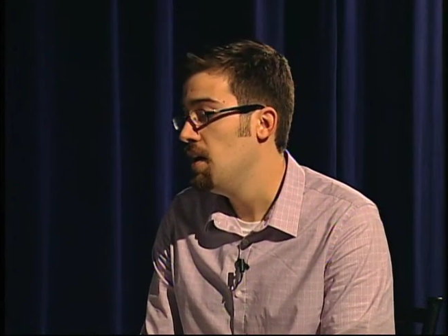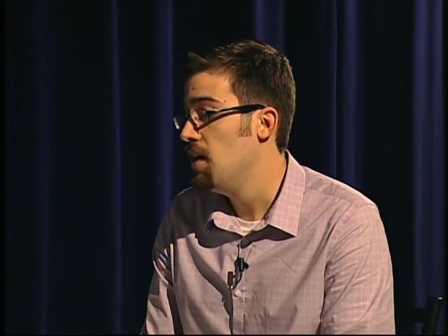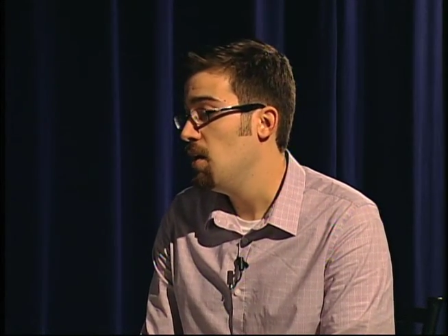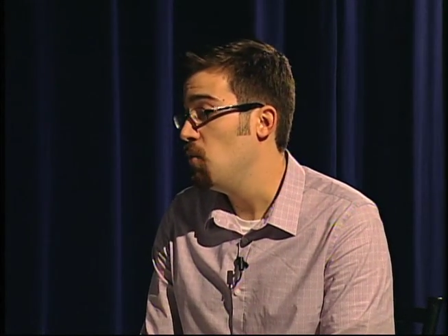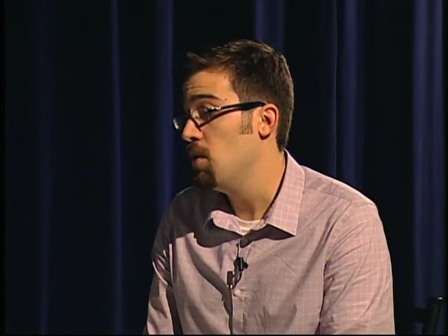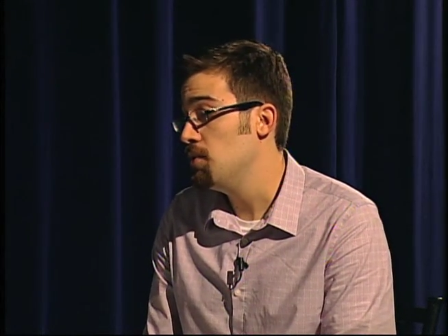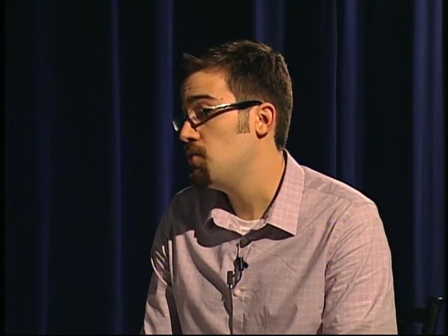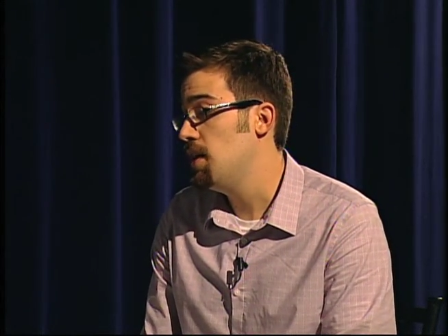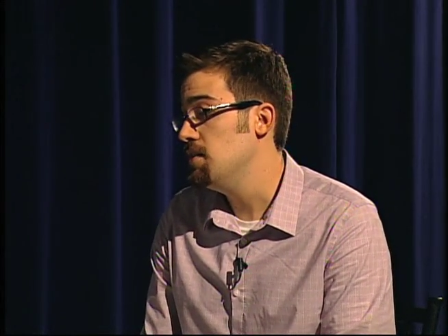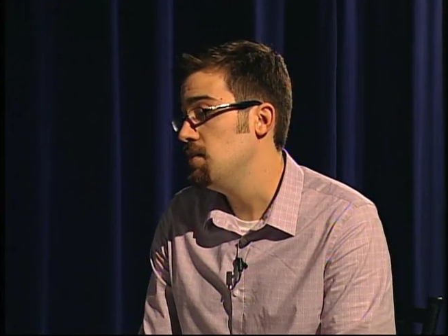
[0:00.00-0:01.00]
and what we're
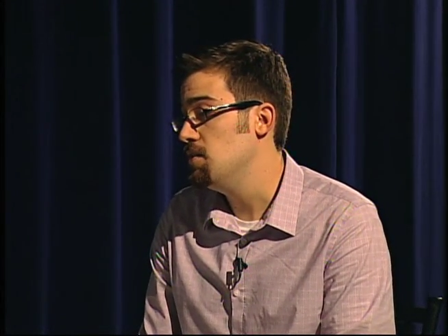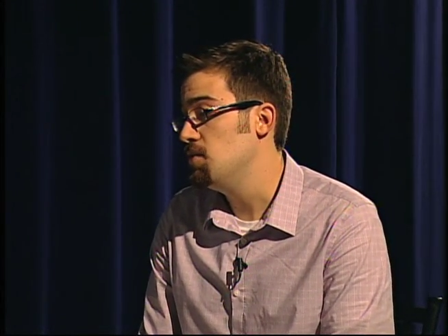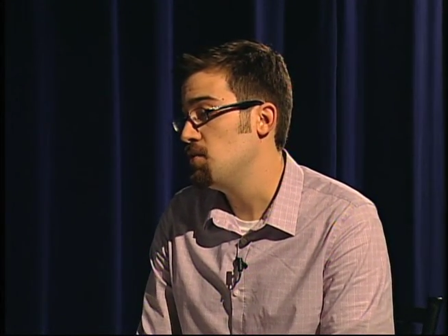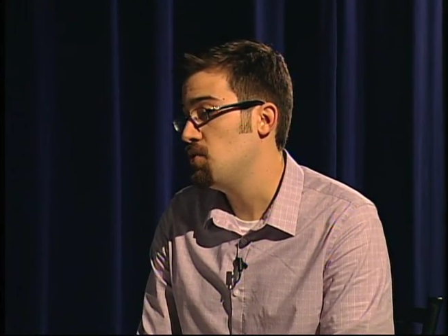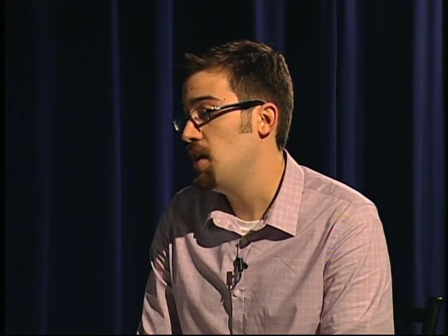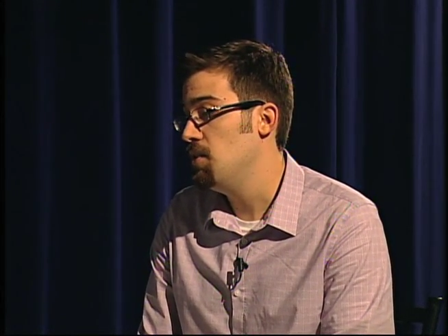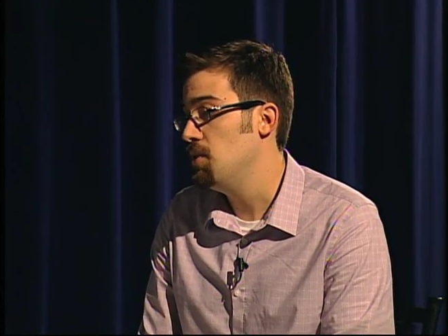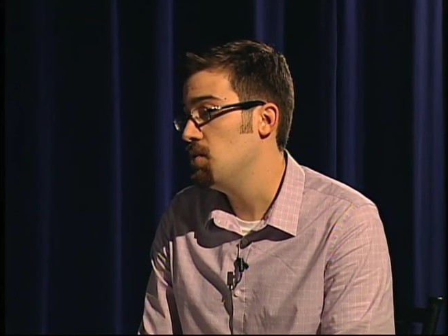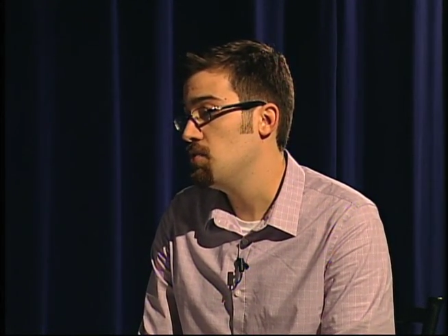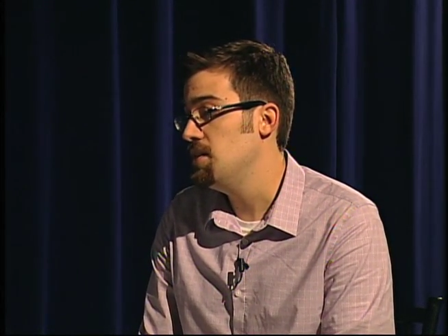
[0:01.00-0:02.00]
trying to do is we're trying to
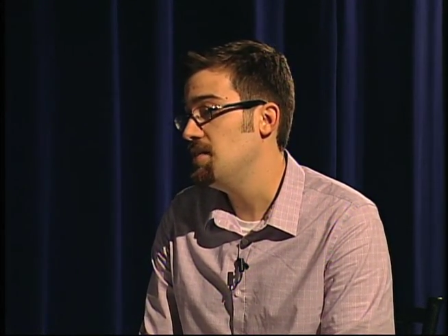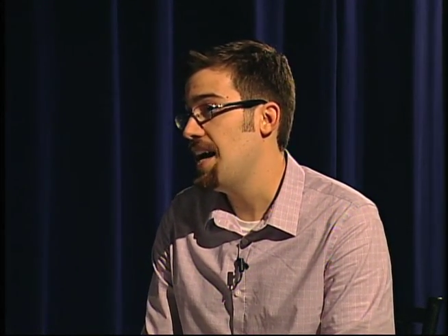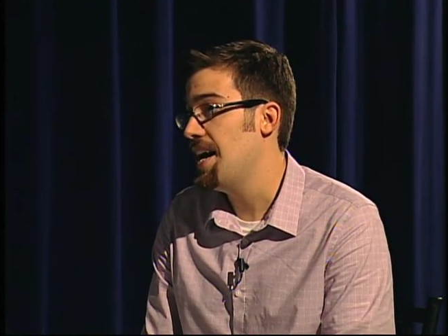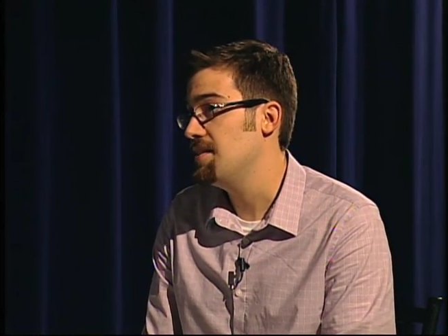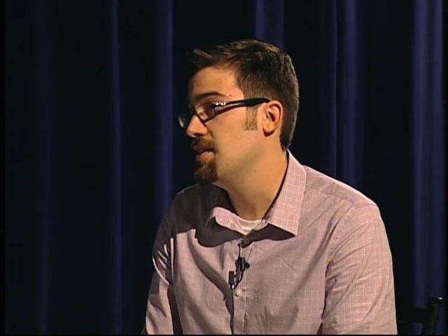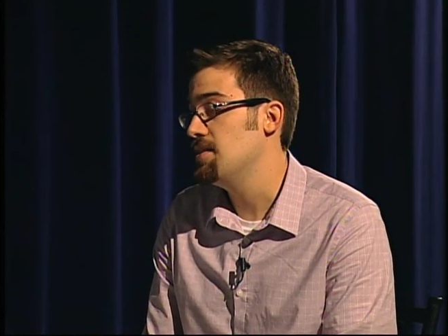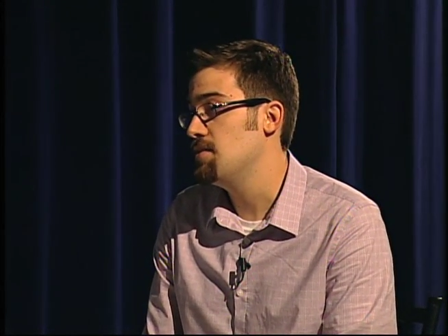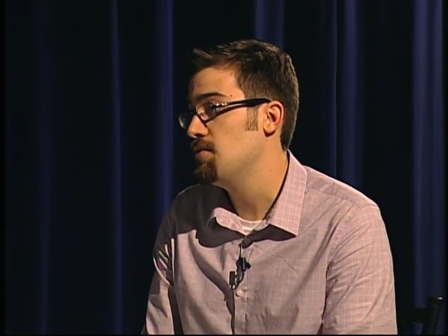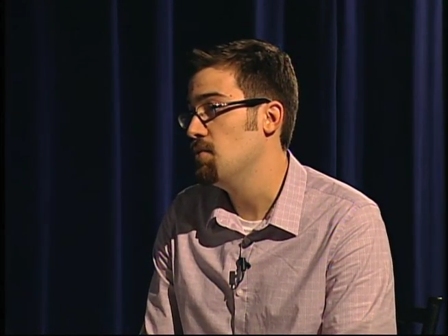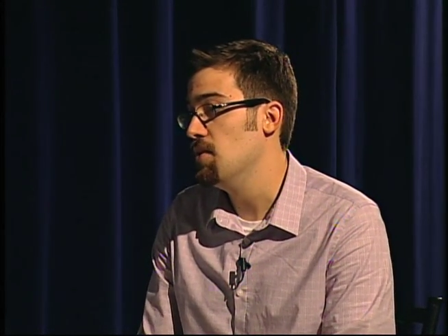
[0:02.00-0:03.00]
increase access
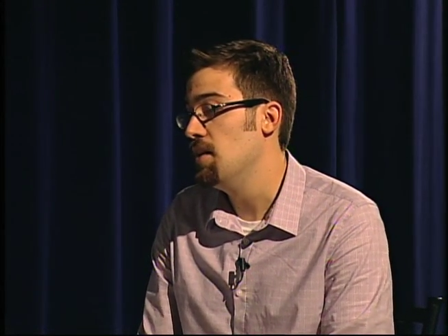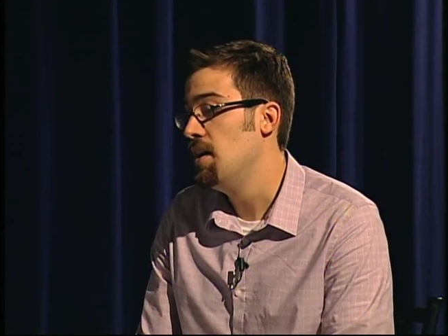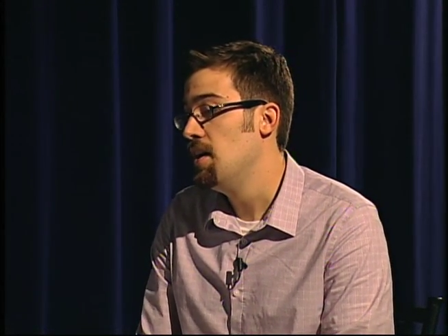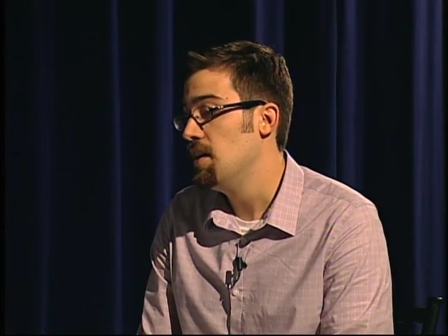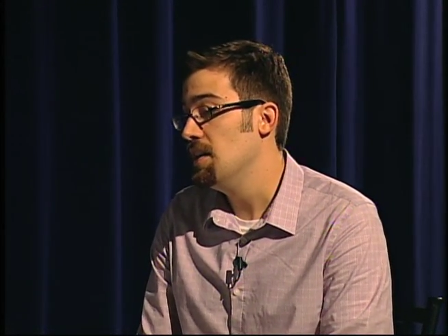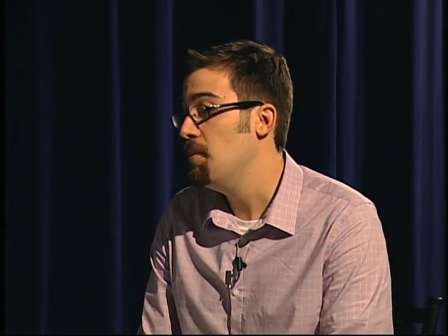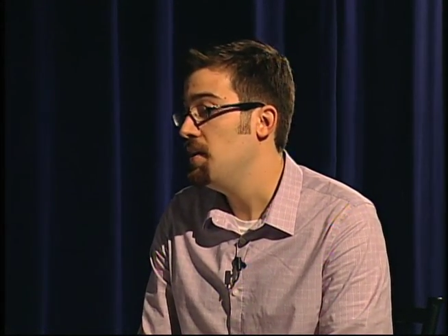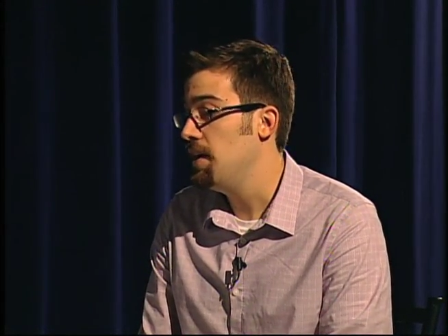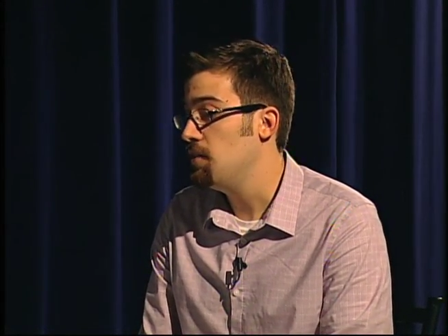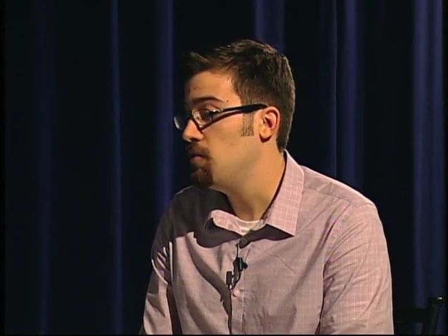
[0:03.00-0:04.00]
for
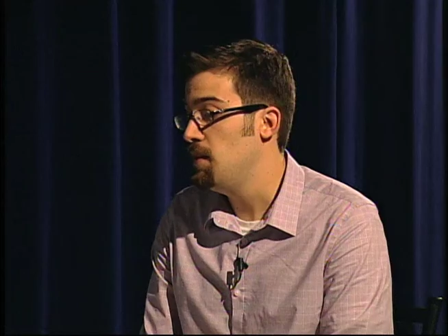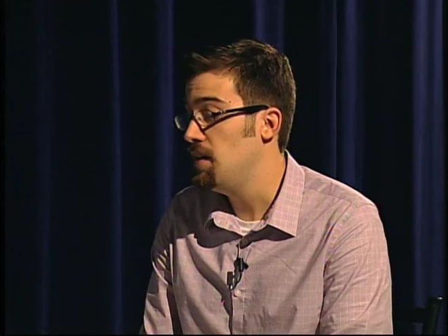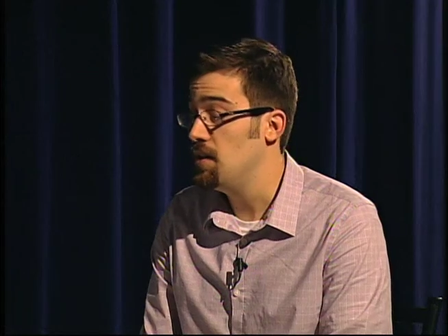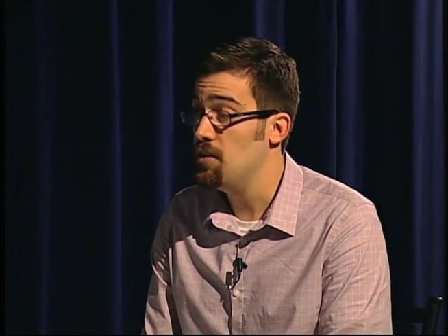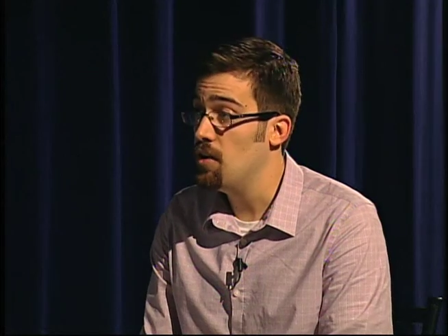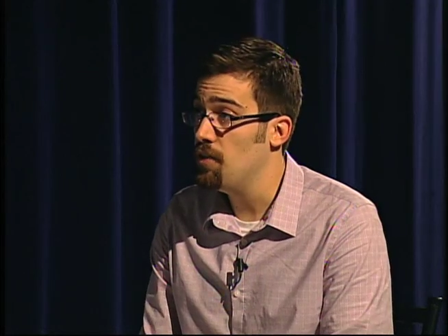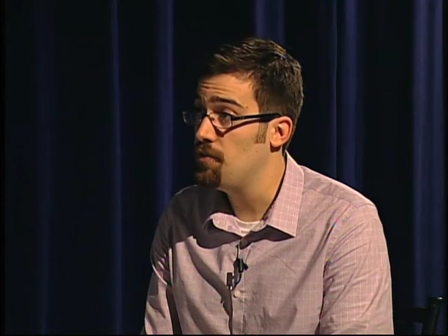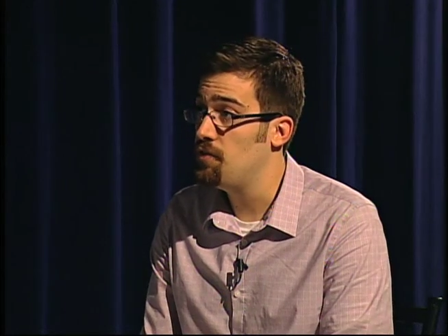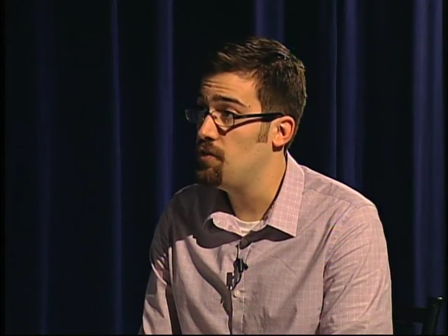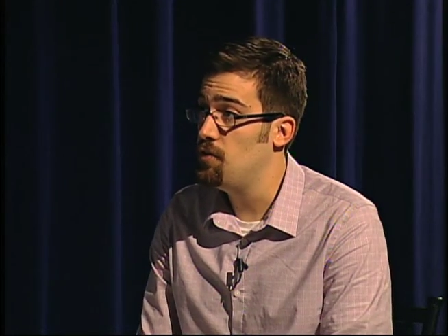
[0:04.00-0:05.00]
limited English speaking
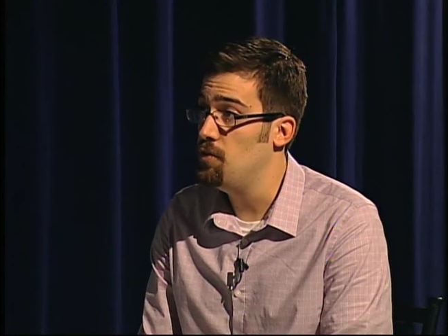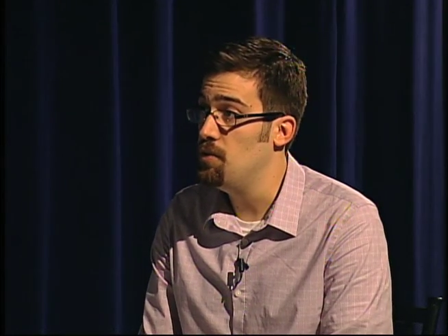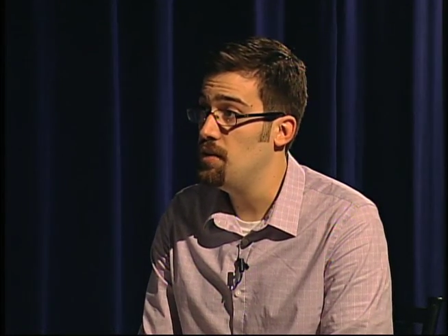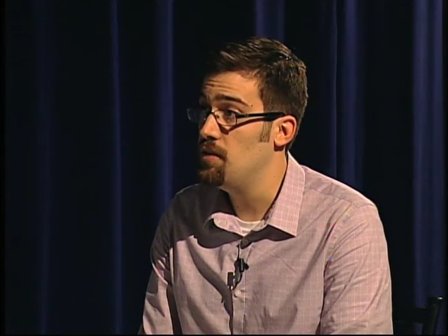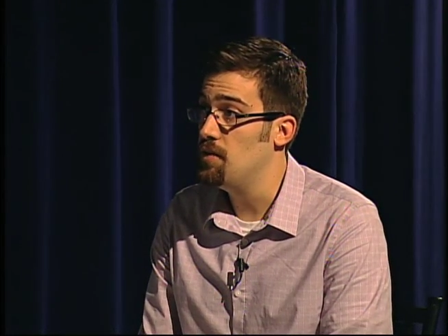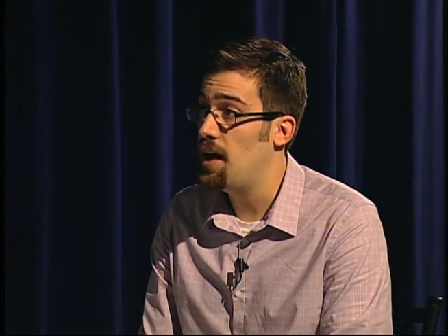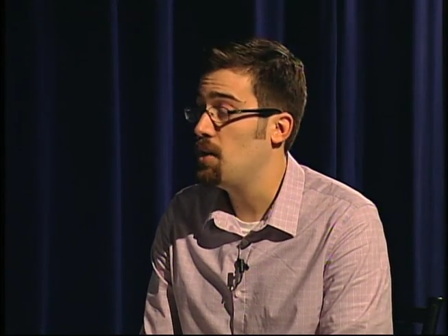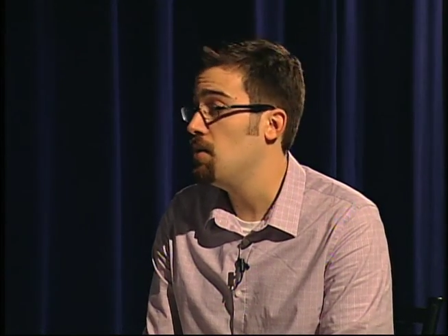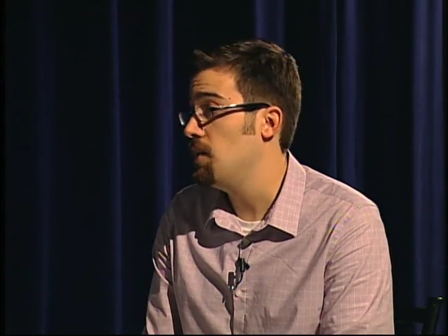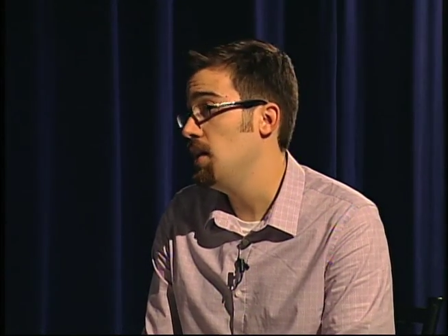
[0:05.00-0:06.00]
adults to, to high
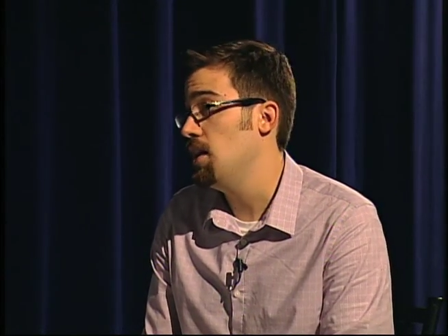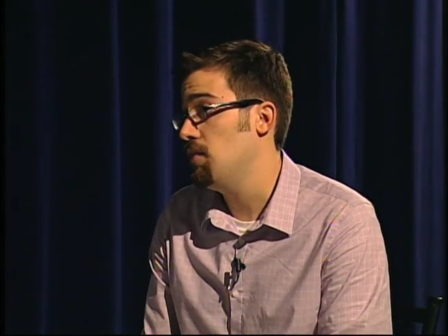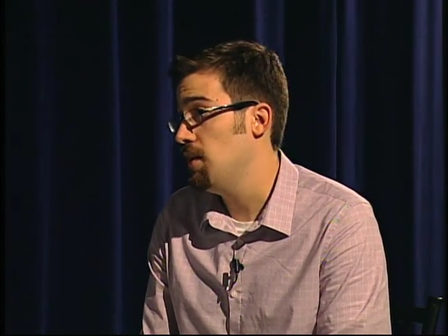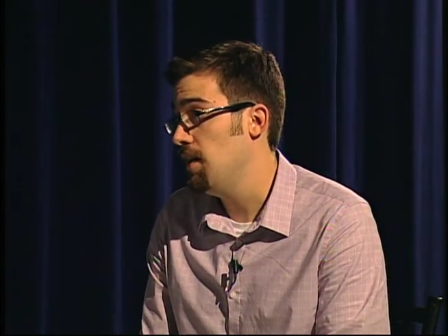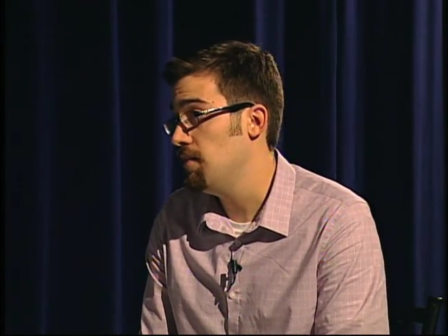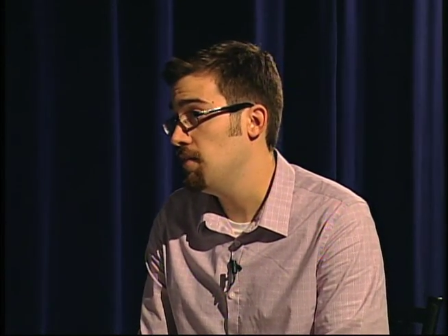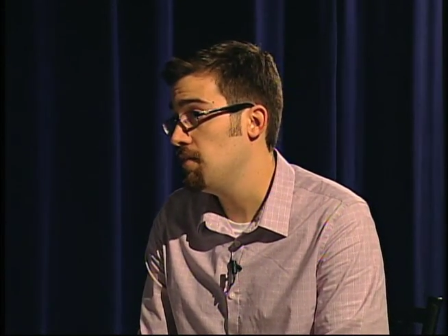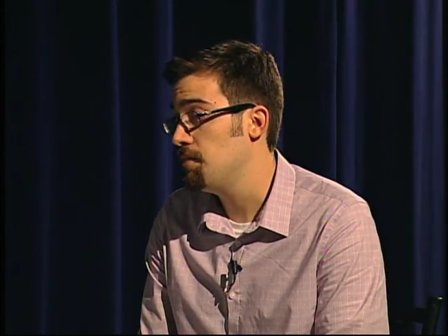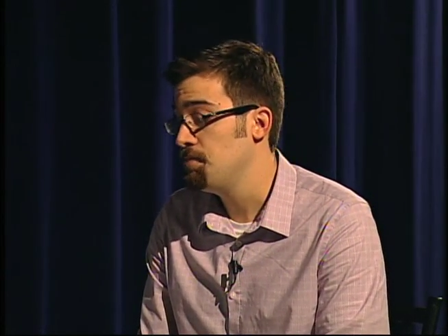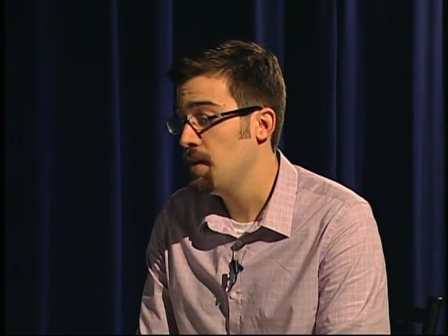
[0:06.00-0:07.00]
quality English classes.